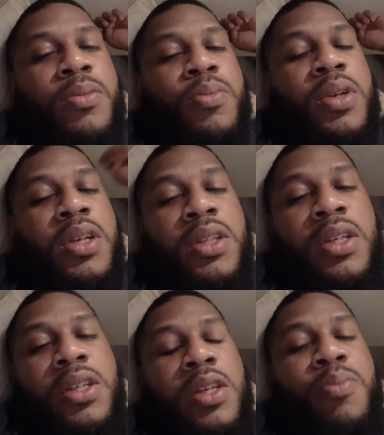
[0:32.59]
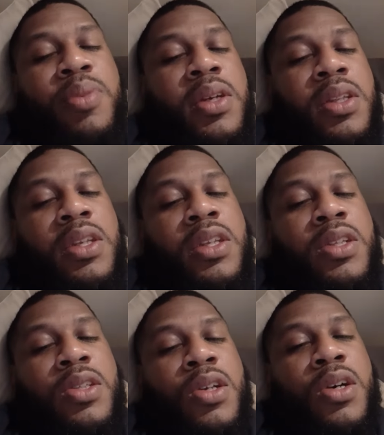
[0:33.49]
P. Diddy, P. Diddy's
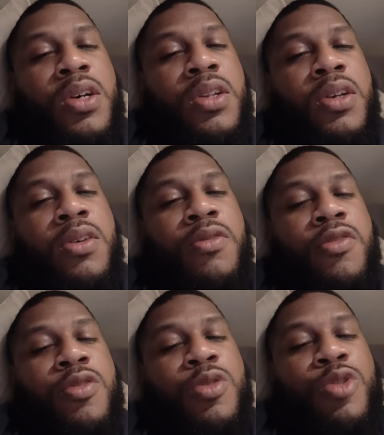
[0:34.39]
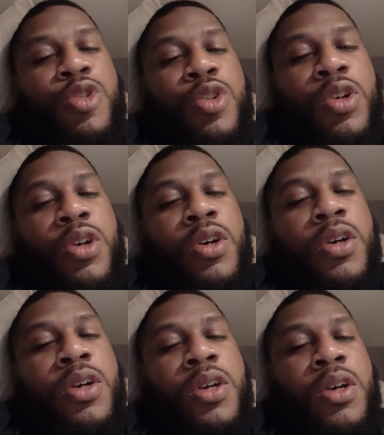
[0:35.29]
son, Future,
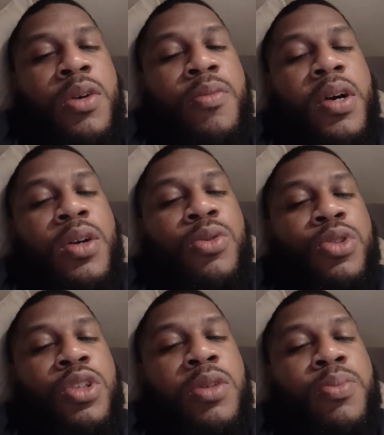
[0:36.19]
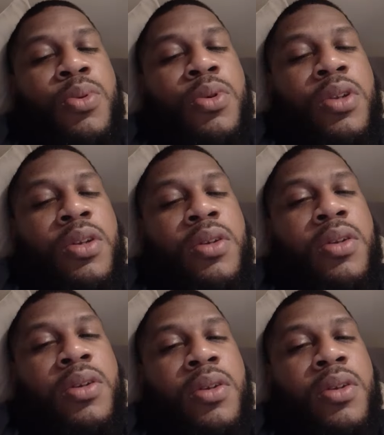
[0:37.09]
Michael G. Borden.